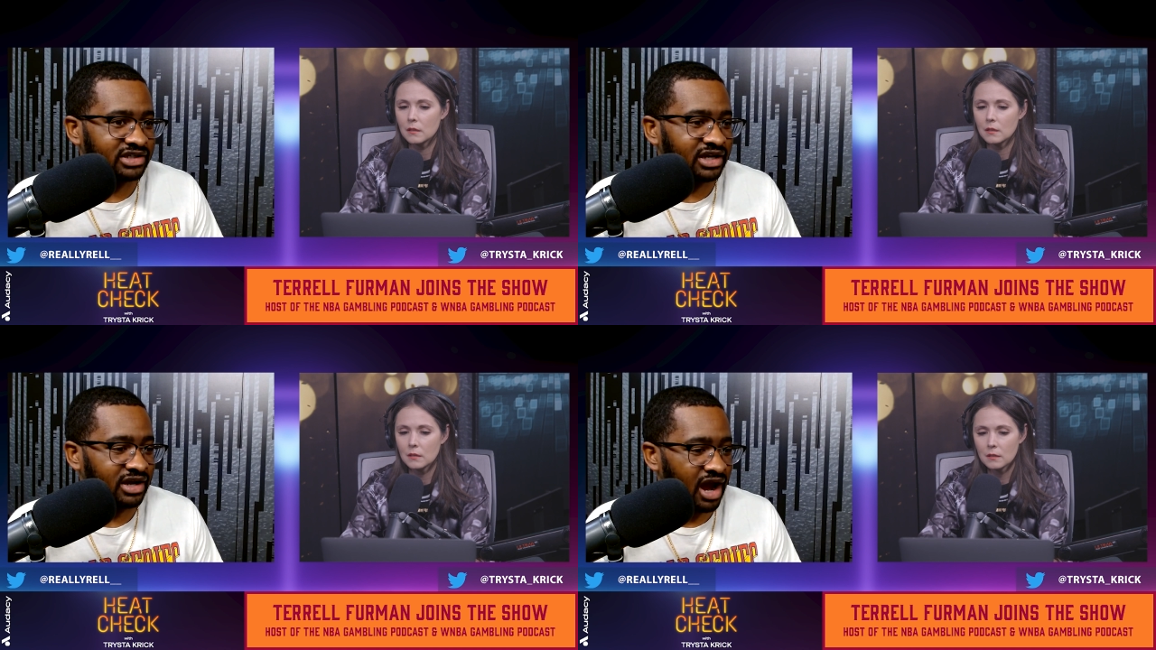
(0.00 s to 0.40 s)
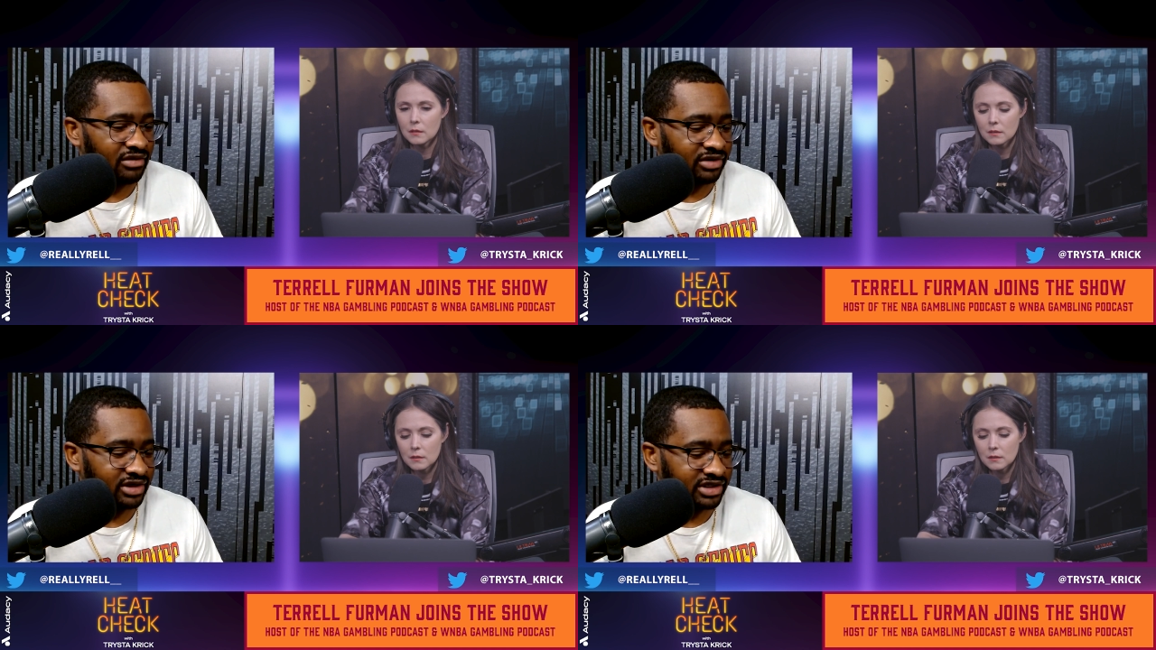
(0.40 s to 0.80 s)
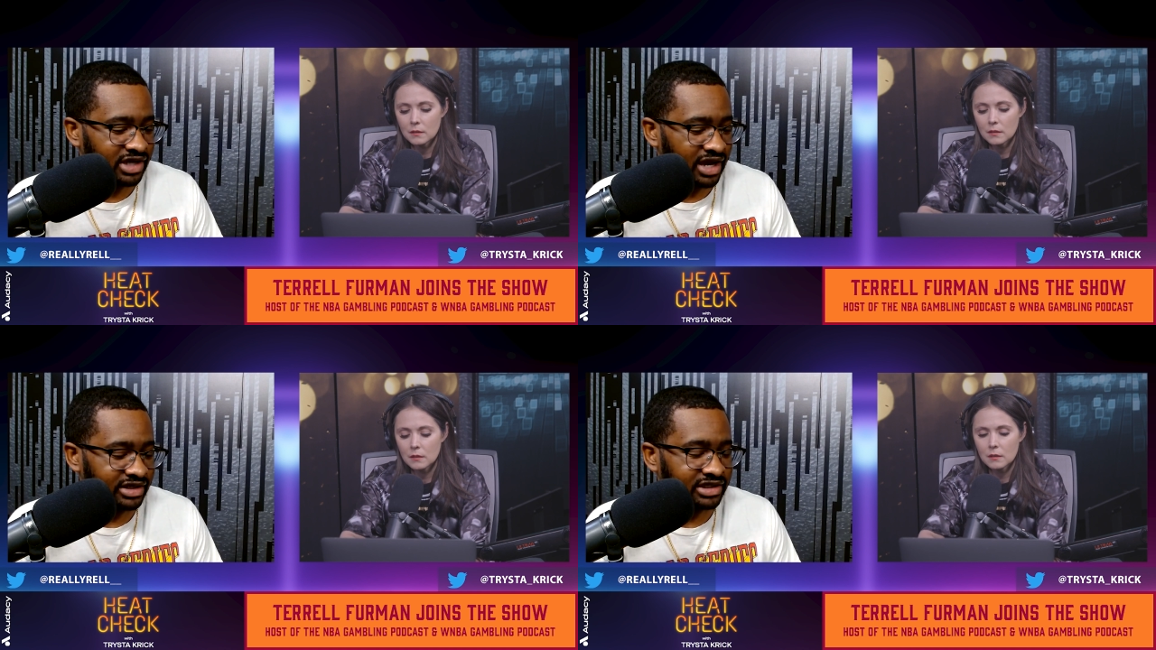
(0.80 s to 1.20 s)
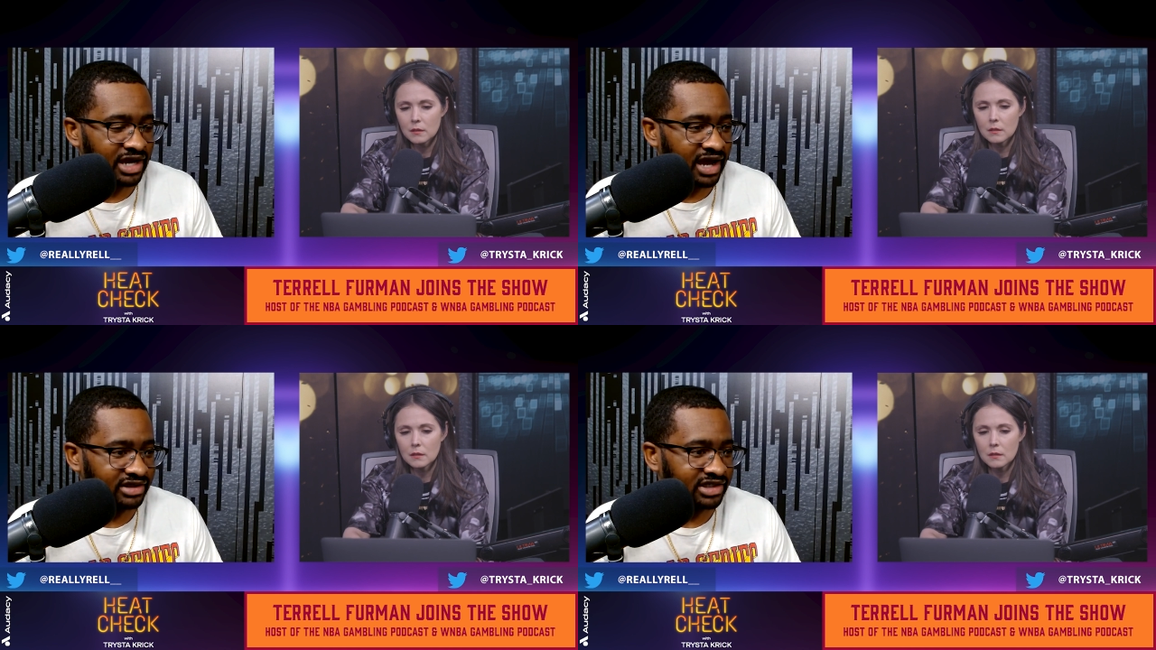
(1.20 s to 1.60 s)
Speaker 1: that Kyrie decides
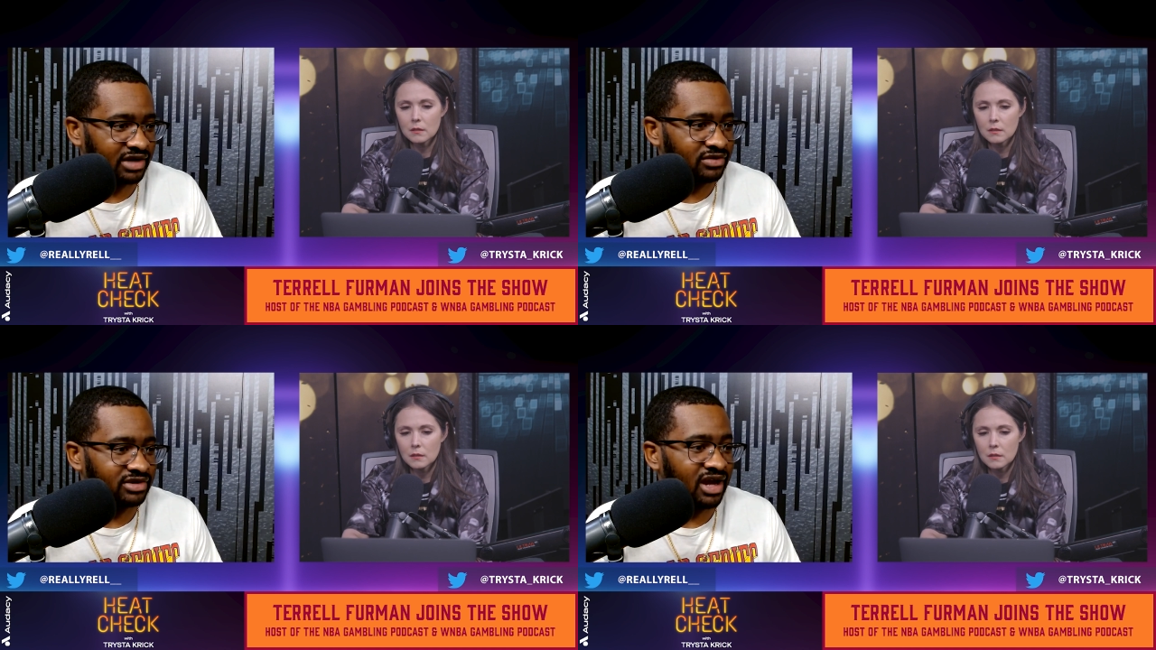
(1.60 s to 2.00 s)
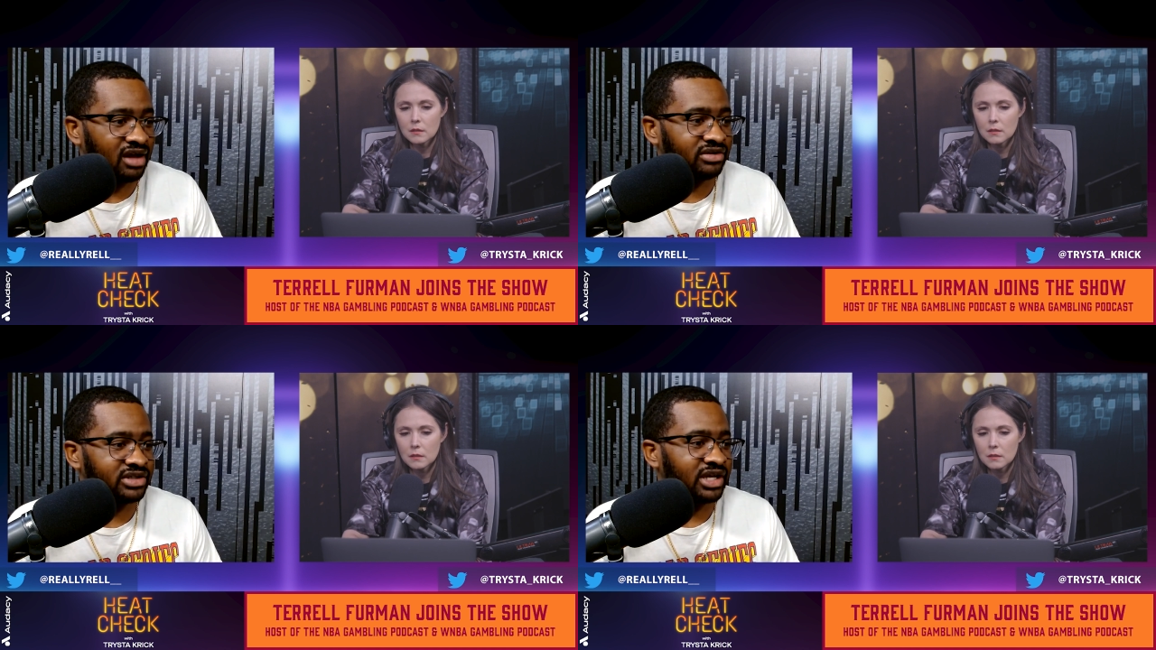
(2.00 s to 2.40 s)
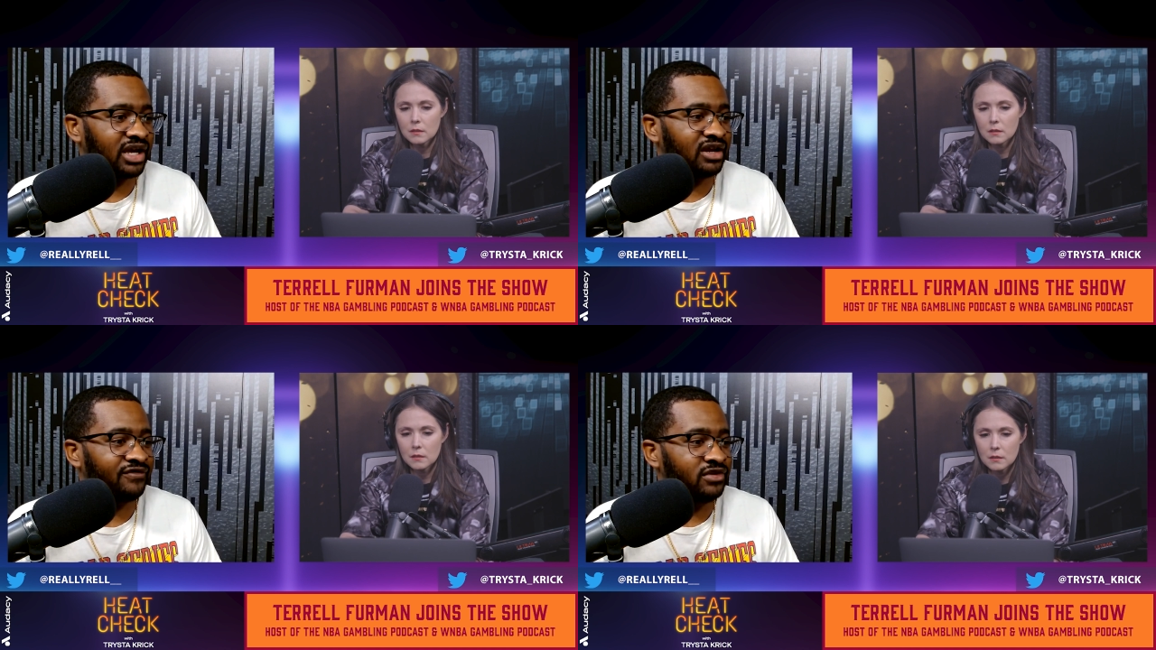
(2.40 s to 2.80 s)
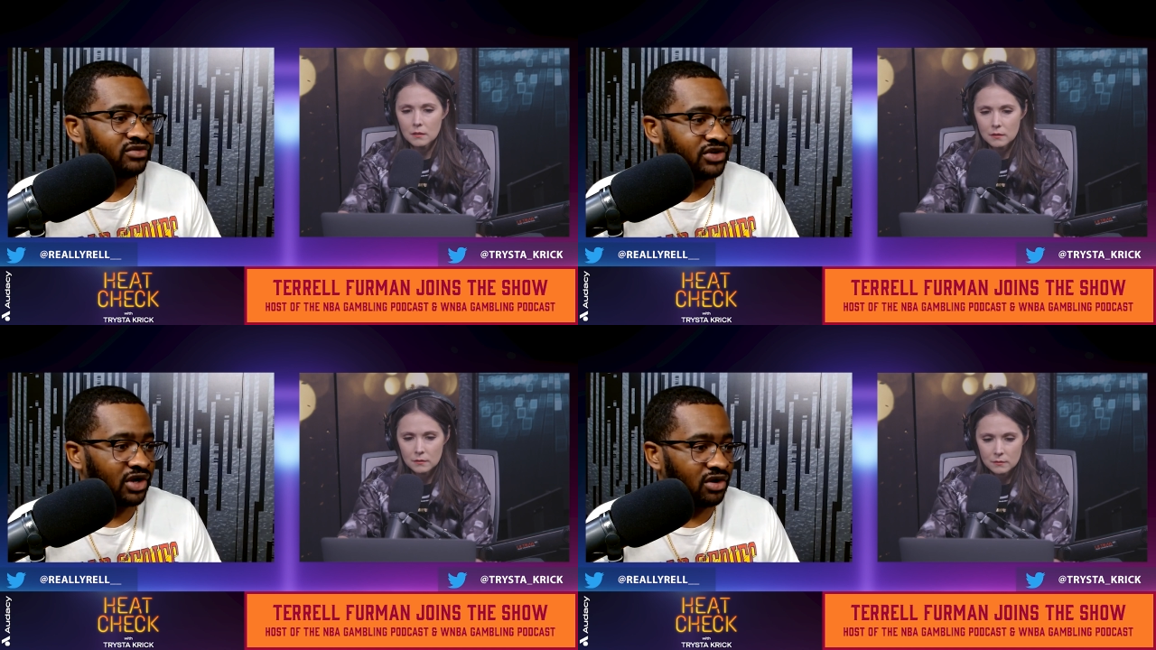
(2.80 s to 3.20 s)
not to stay with Dallas, and if you
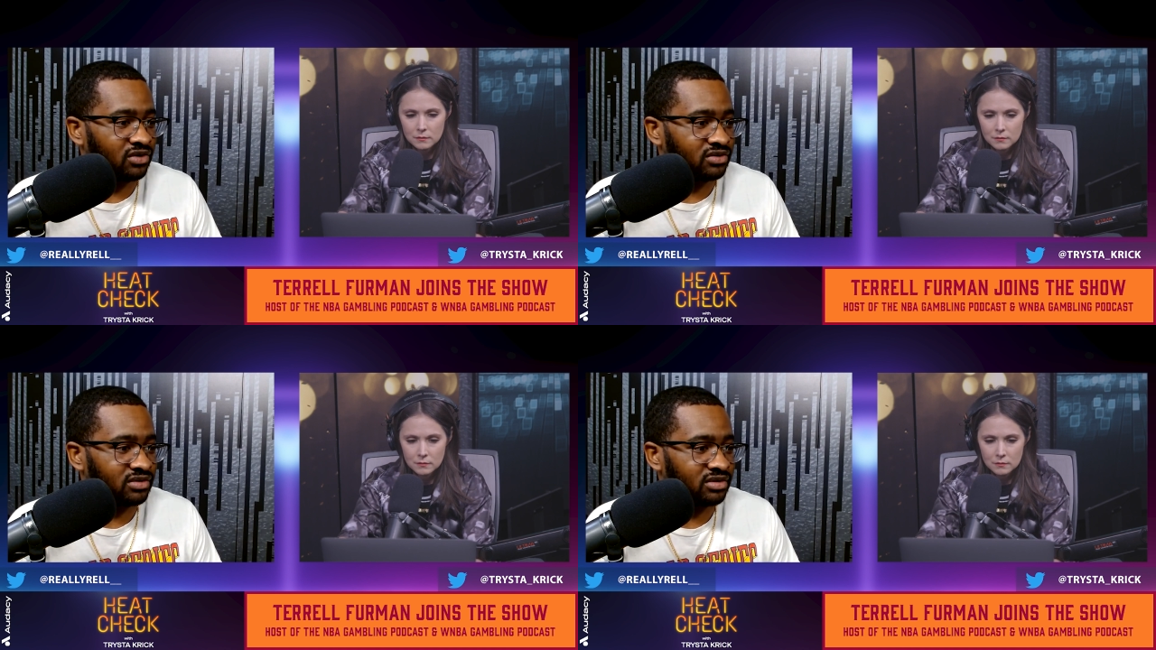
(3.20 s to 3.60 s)
don't,